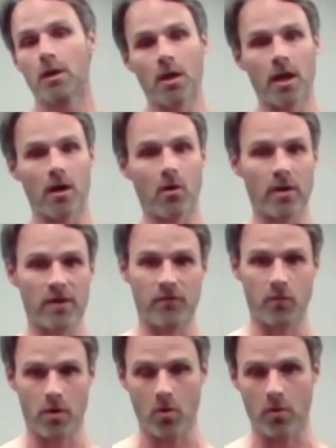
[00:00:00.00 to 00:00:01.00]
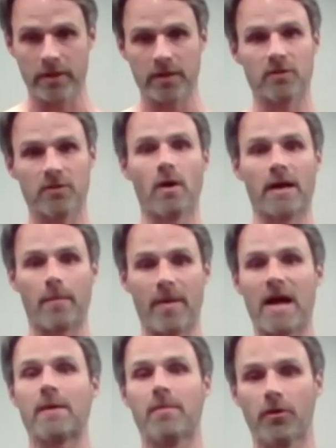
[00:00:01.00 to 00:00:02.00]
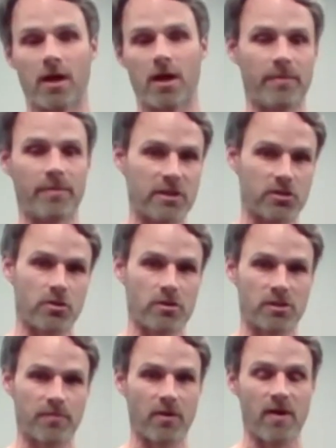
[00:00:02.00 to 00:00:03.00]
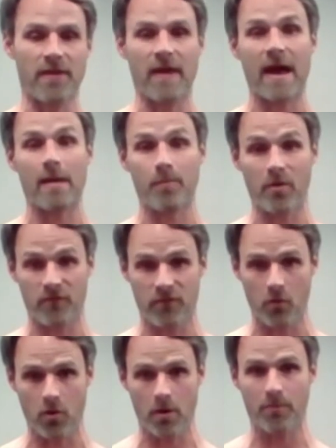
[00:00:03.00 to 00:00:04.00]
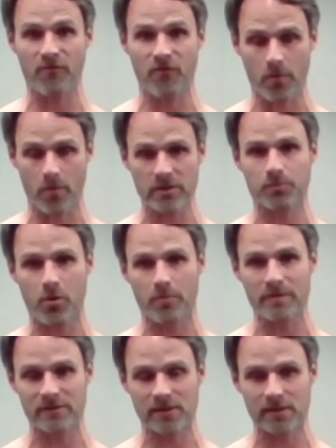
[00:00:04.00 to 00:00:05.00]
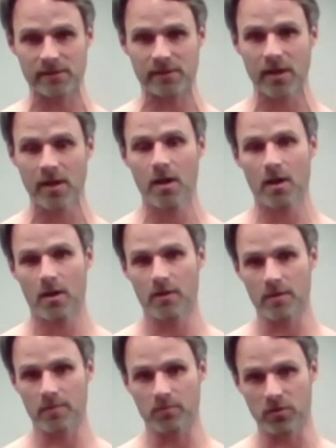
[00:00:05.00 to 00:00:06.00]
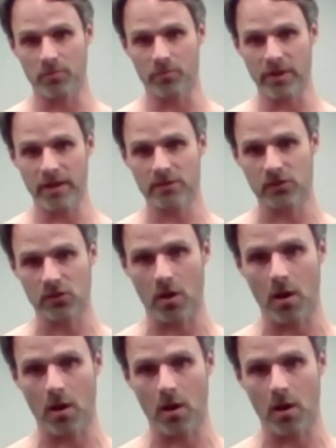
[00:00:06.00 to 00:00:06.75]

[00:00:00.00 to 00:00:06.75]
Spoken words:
if we're going into like a bodybuilding competition or something like that. But for performance purposes, the obliques